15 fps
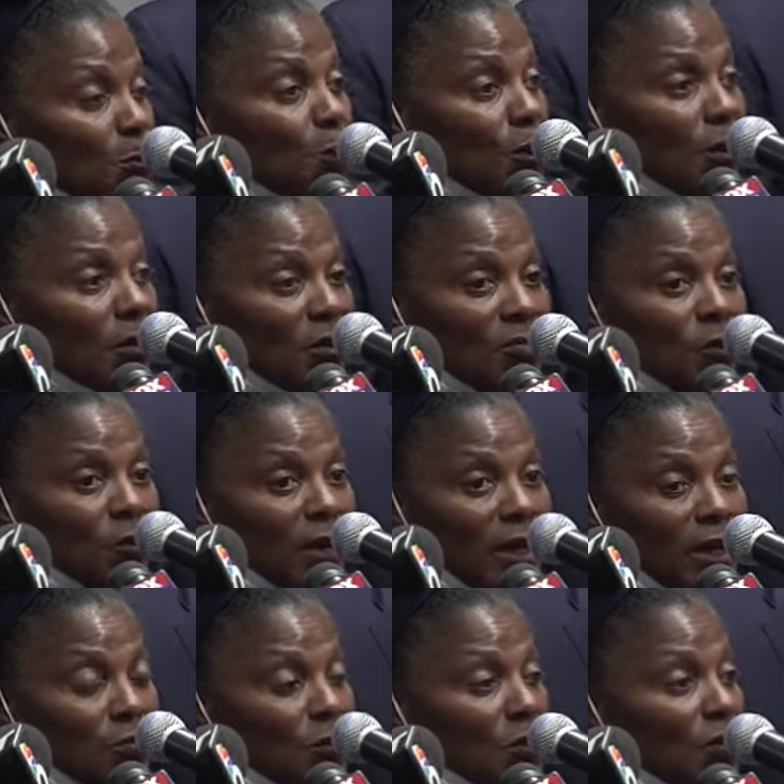Prairie View
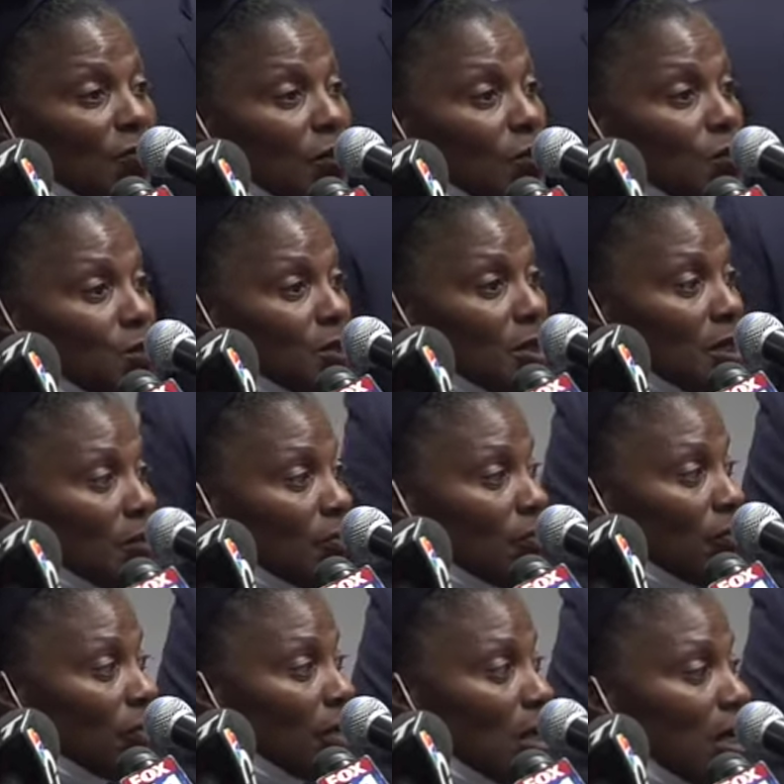A&M University.
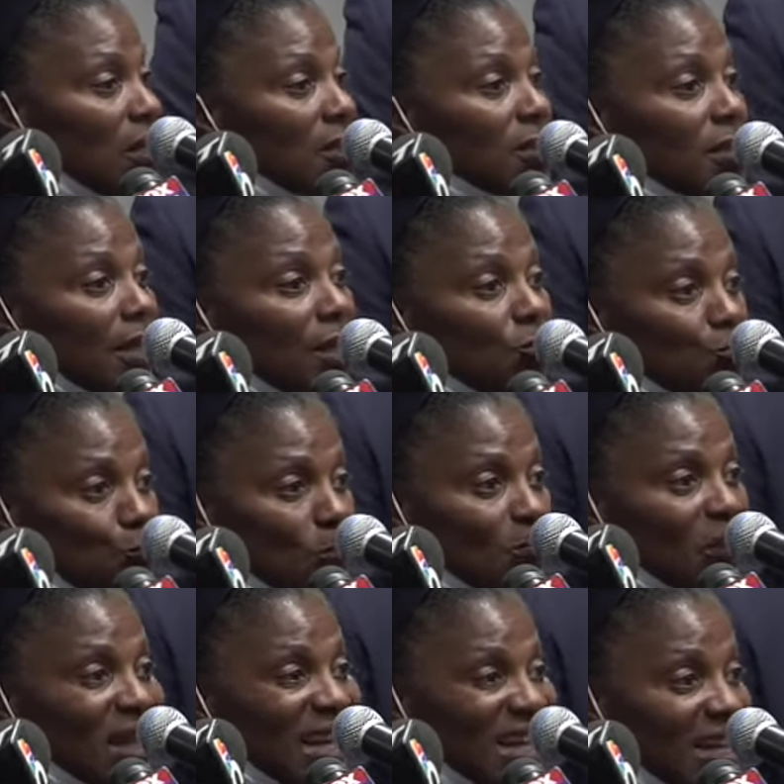Sandra
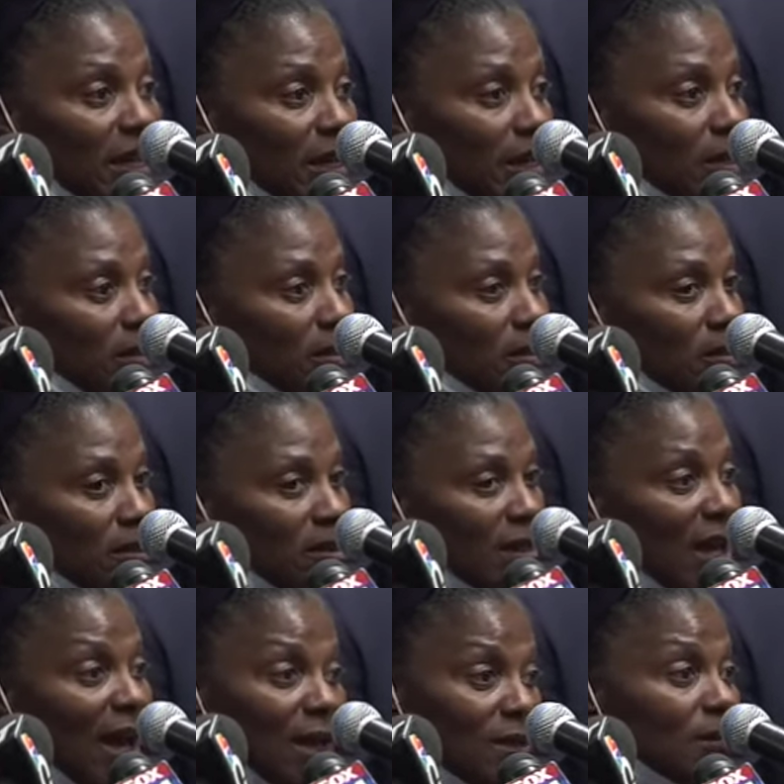Bland,
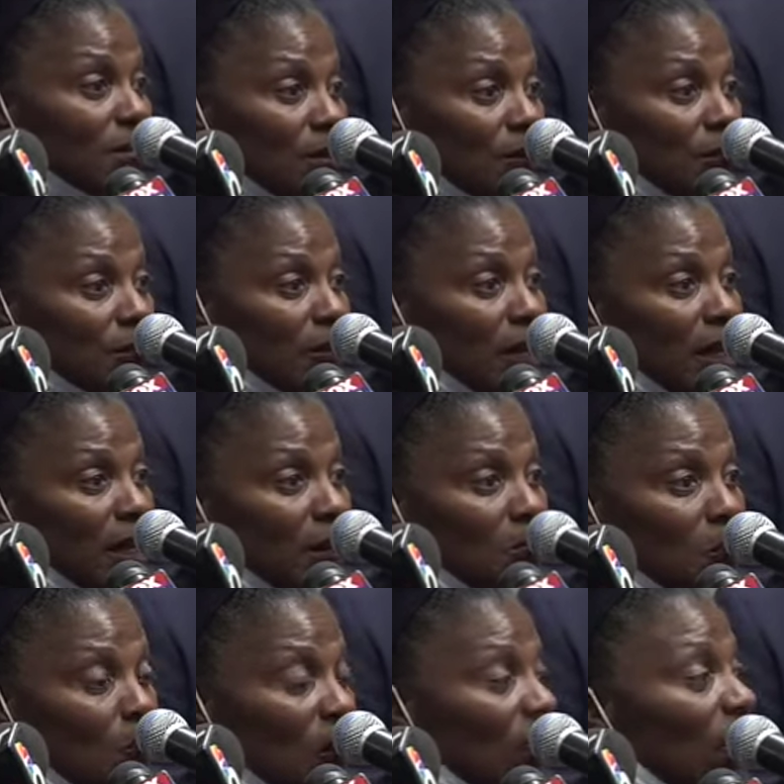I say her
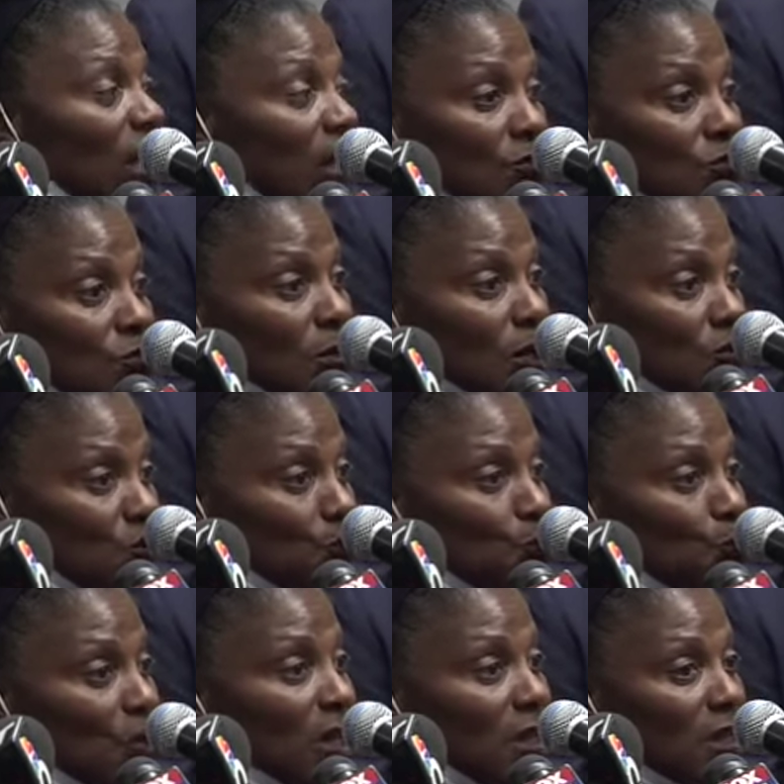name, we've made a
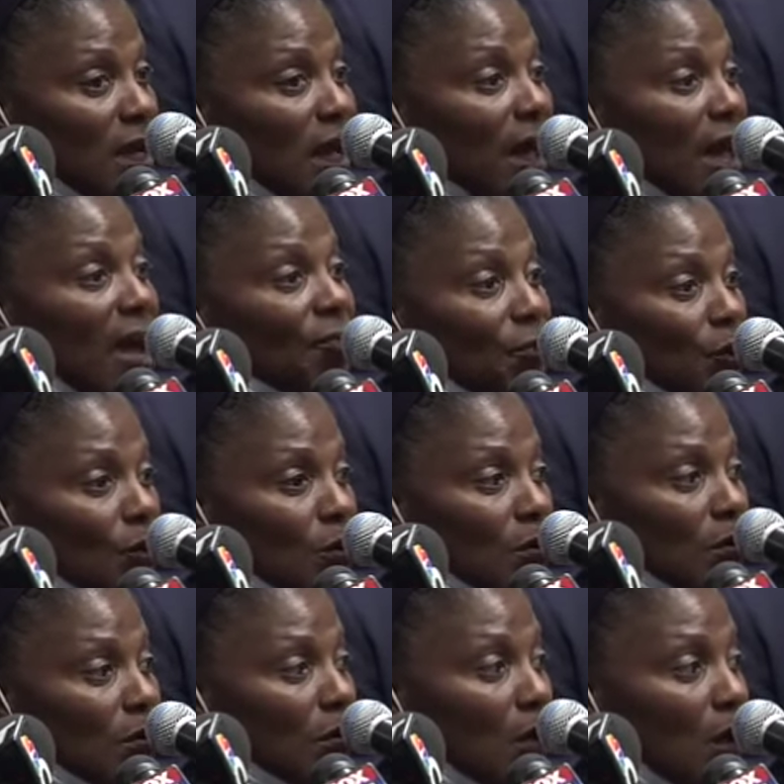street after
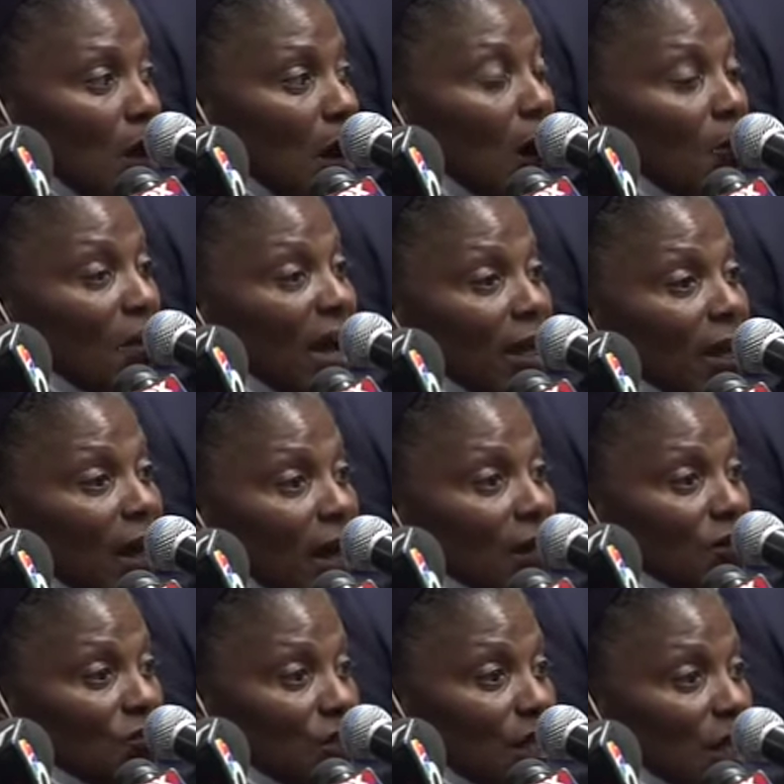her on my
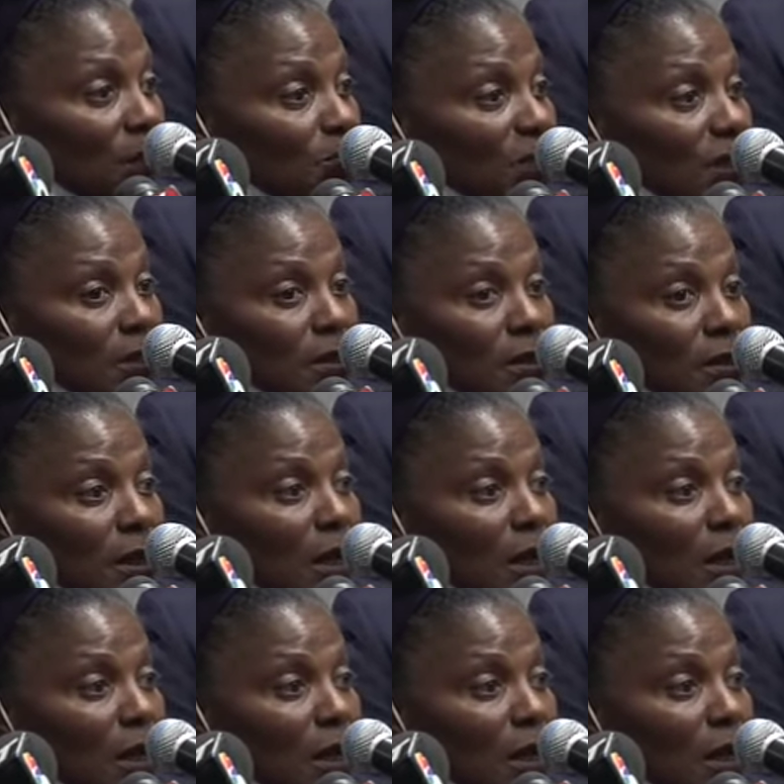college campus.